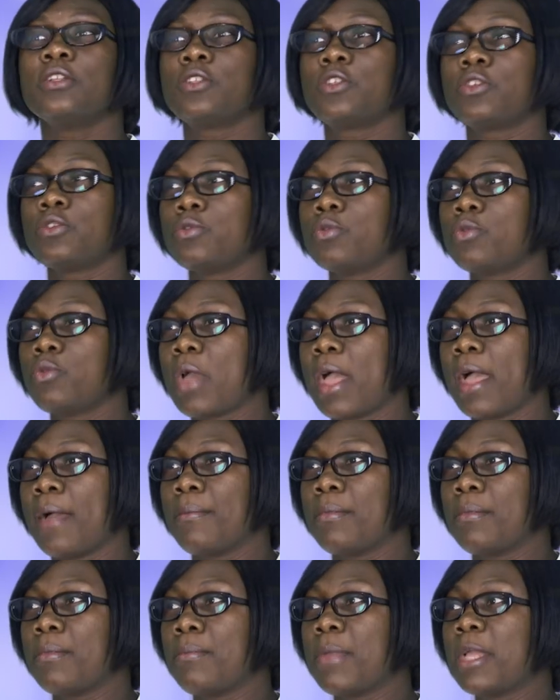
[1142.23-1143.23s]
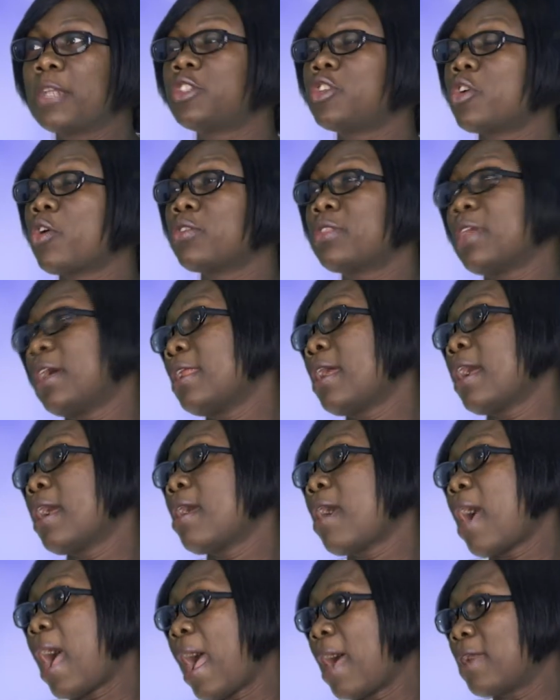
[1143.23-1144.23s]
to make sure that
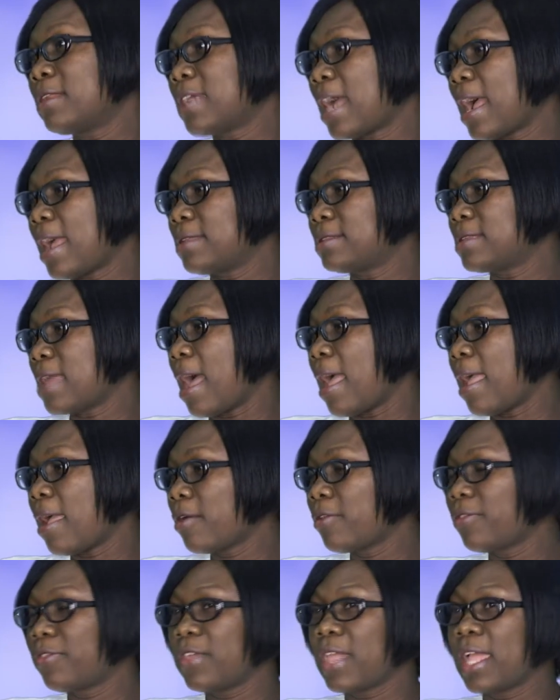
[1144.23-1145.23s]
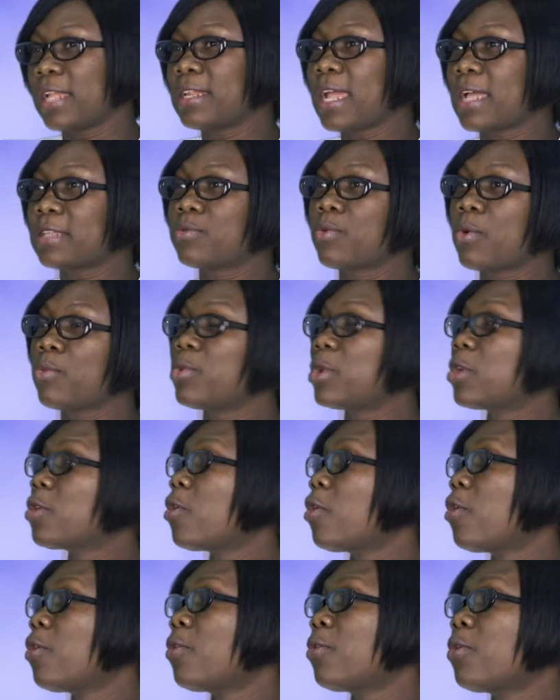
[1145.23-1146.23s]
our diets are healthy, and that's what we
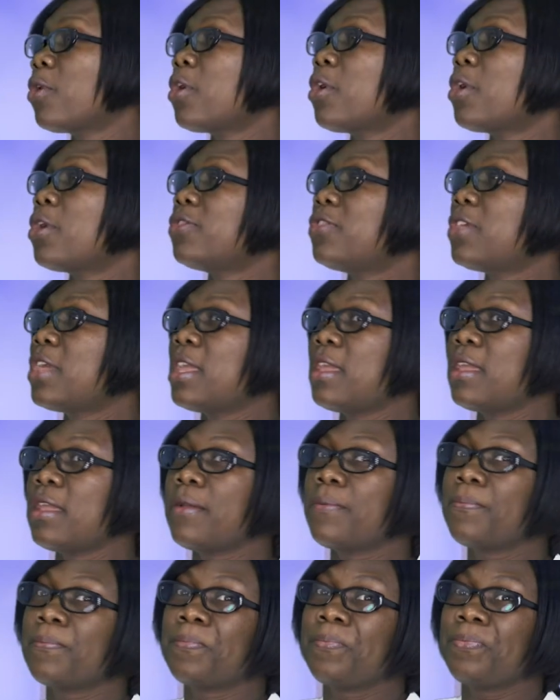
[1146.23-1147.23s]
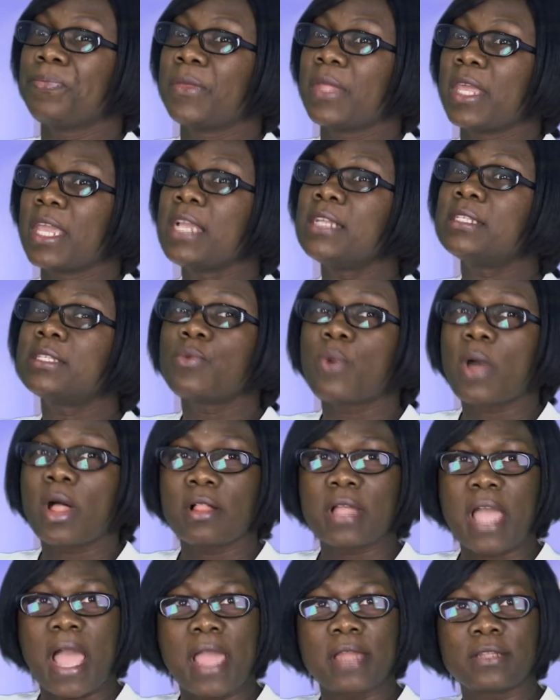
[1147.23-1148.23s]
call the Eat
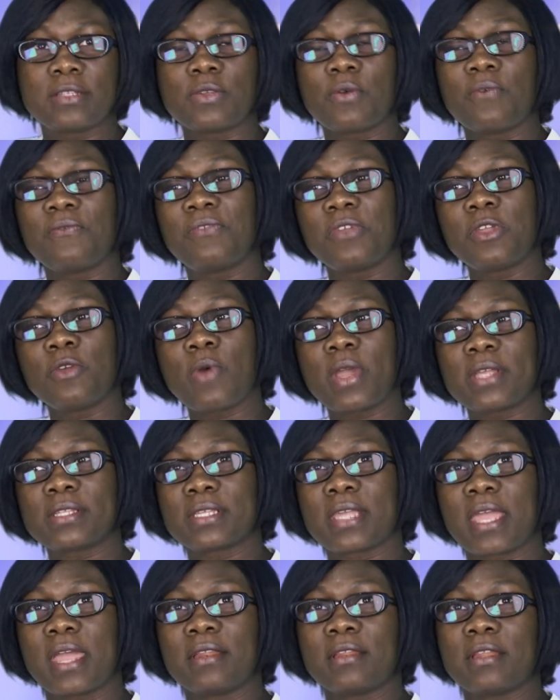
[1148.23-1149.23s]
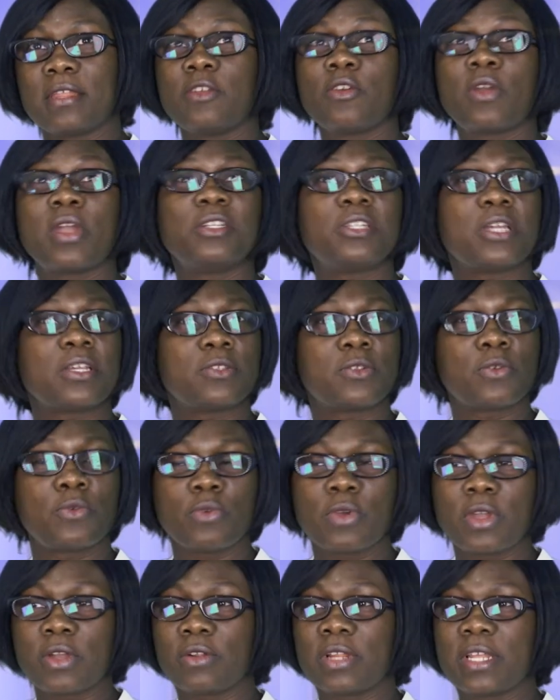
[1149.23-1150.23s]
Well Guide. So viewers you can just
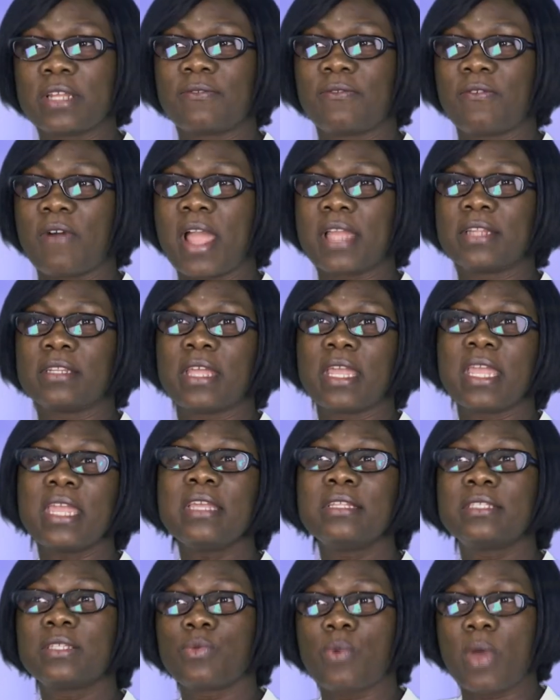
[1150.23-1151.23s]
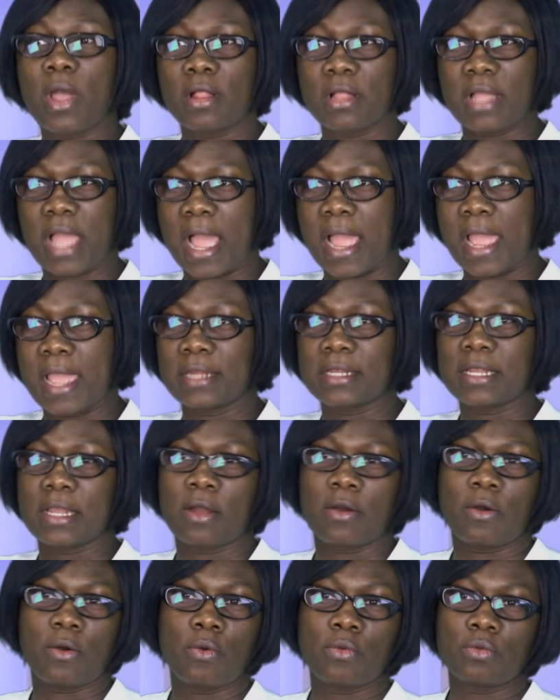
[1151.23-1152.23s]
Google it, find the Eat Well Guide,
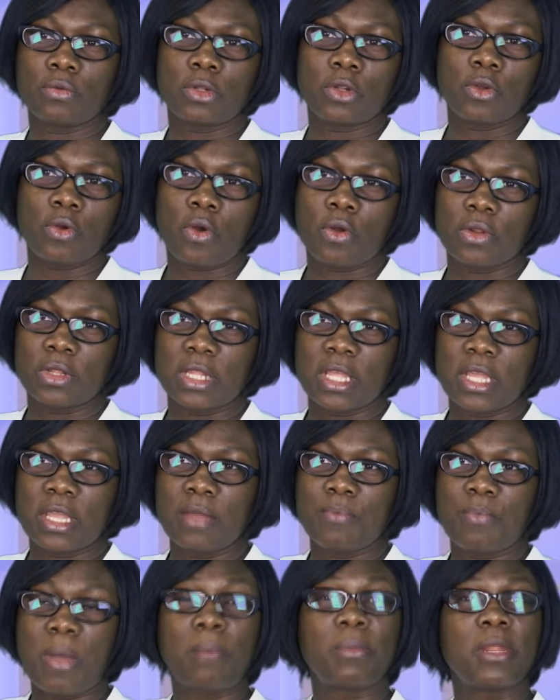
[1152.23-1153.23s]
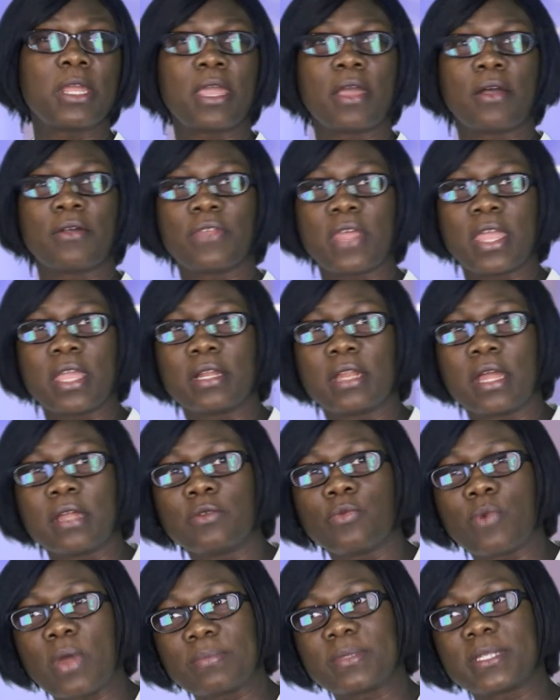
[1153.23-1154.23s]
or look on the Public Health
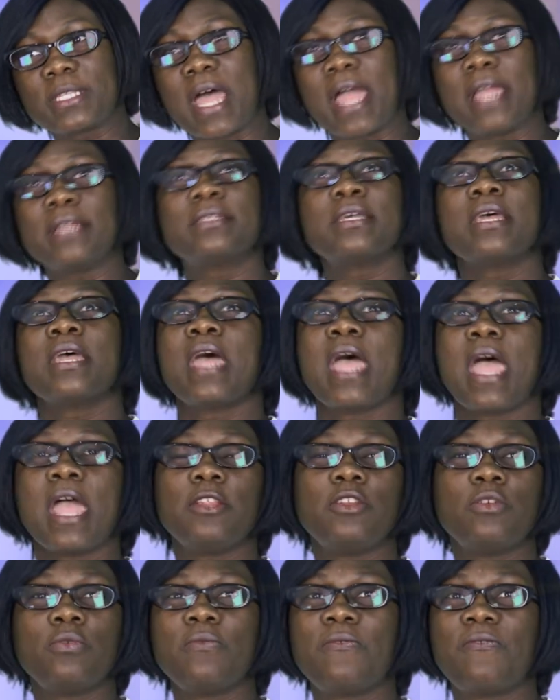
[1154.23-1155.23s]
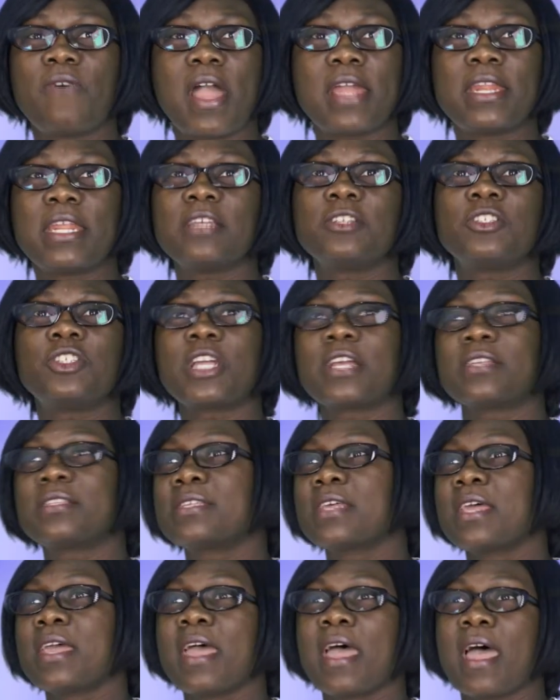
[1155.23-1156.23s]
England website, and you find it. It's
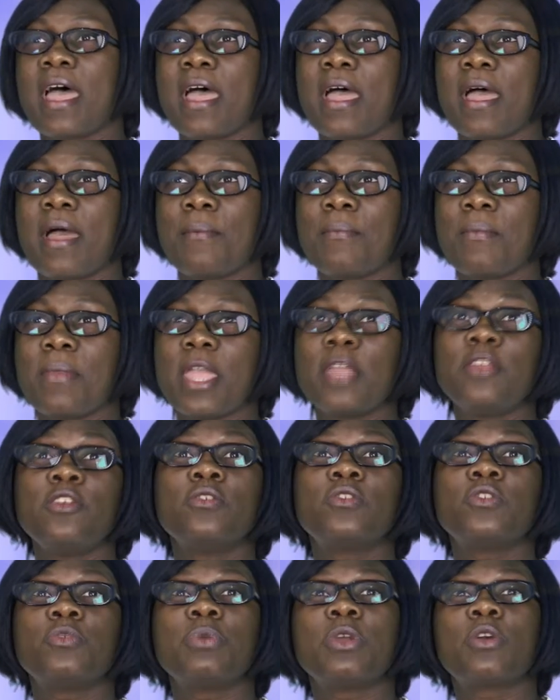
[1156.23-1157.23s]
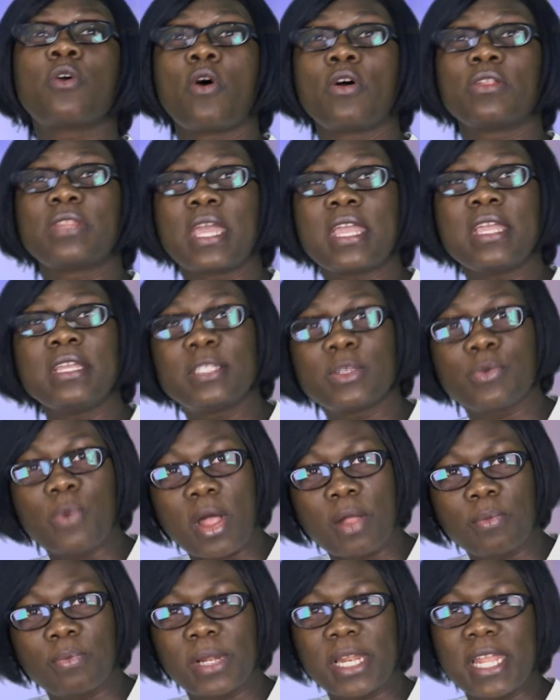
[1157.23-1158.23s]
just, it used to be called the Eat
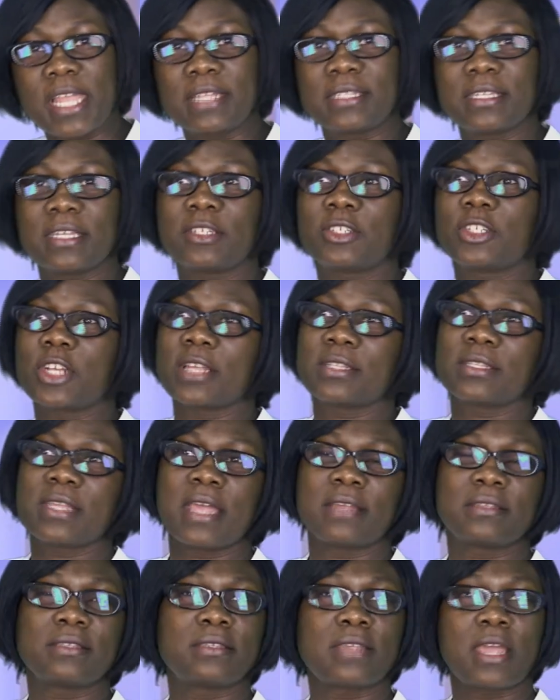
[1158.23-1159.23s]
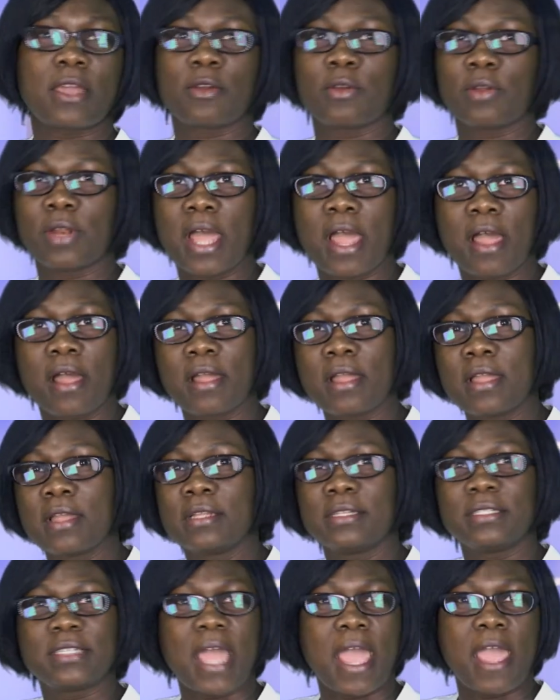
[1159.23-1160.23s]
Well plate. It's just a circular
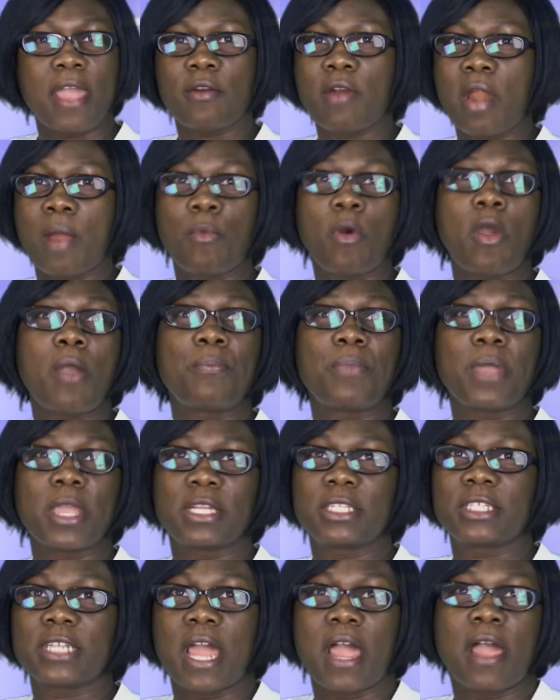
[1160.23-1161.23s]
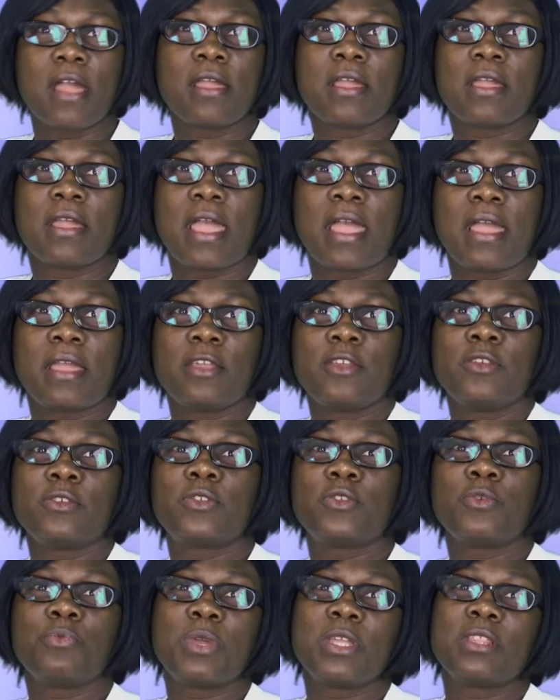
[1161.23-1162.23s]
diagram or a picture. It
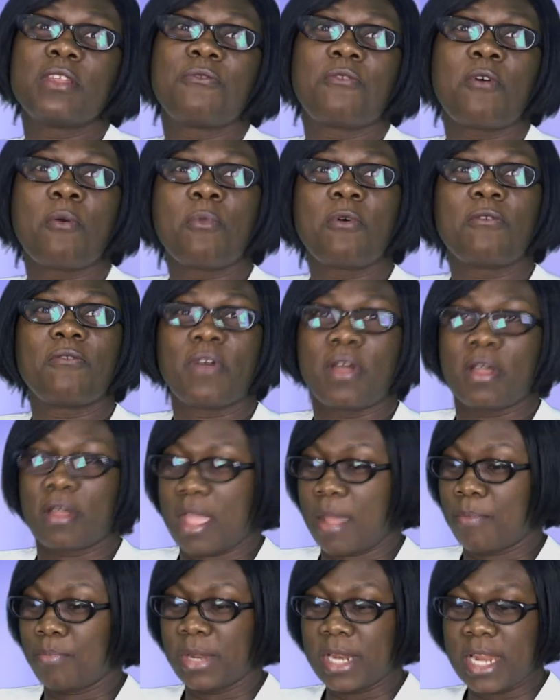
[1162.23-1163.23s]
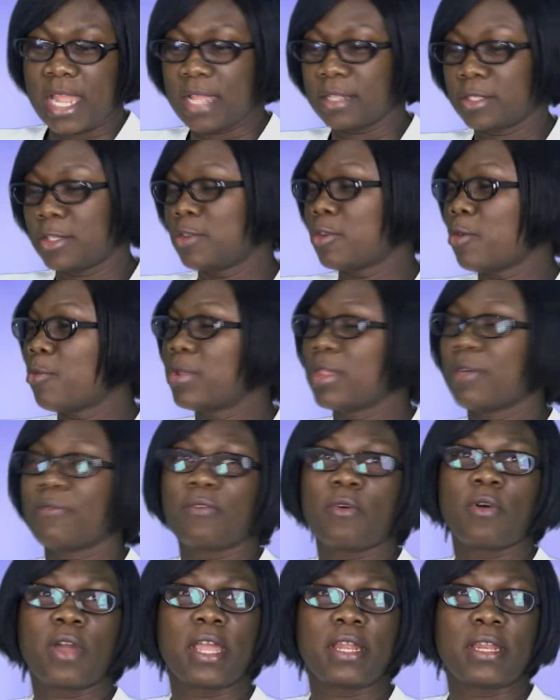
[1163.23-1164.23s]
used to be in the form of a plate, you know, with a
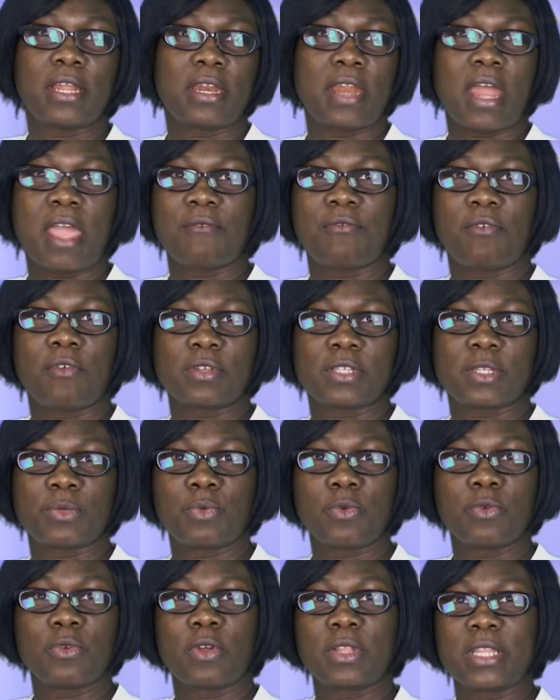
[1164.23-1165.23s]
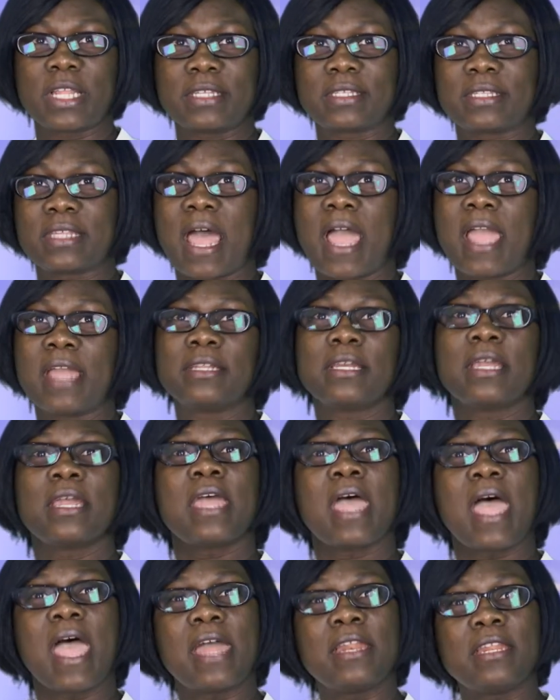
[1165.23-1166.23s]
fork and a knife or a spoon on the side.
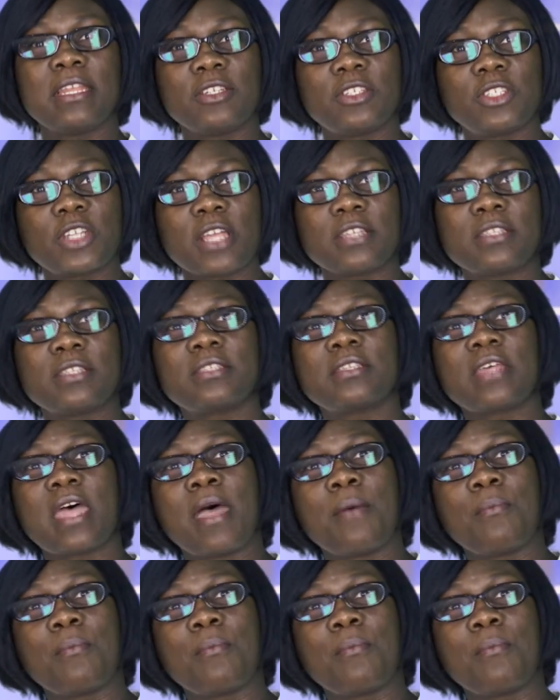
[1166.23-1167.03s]
And it's just,